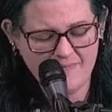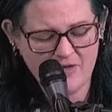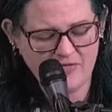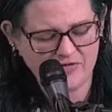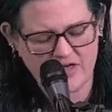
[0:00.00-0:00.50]
am
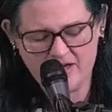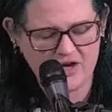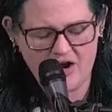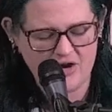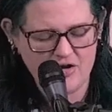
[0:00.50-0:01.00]
the
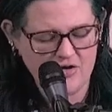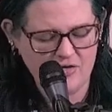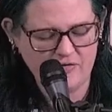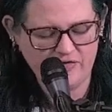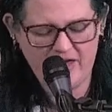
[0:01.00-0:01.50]
thinker
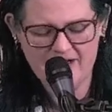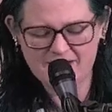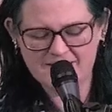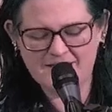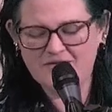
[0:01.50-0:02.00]
who
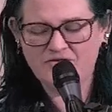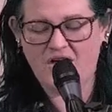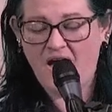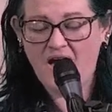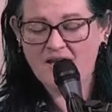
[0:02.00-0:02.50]
thinks the
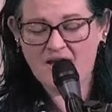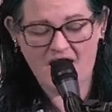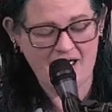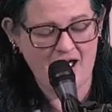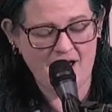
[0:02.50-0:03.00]
thought.
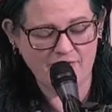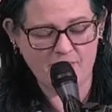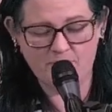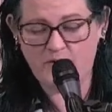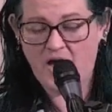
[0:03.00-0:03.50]
I have
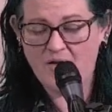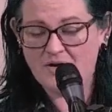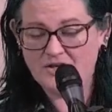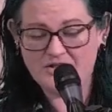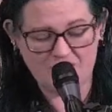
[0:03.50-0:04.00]
the
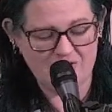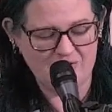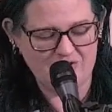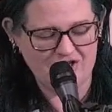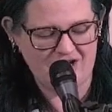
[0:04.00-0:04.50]
power
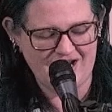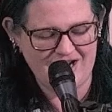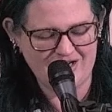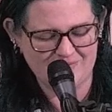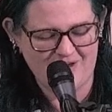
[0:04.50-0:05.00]
to
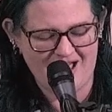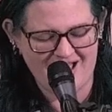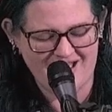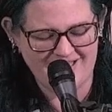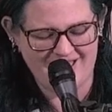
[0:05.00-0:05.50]
change
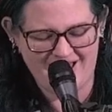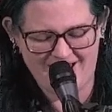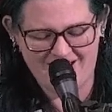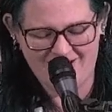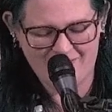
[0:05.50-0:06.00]
my
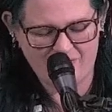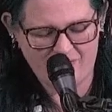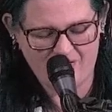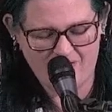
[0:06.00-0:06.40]
life.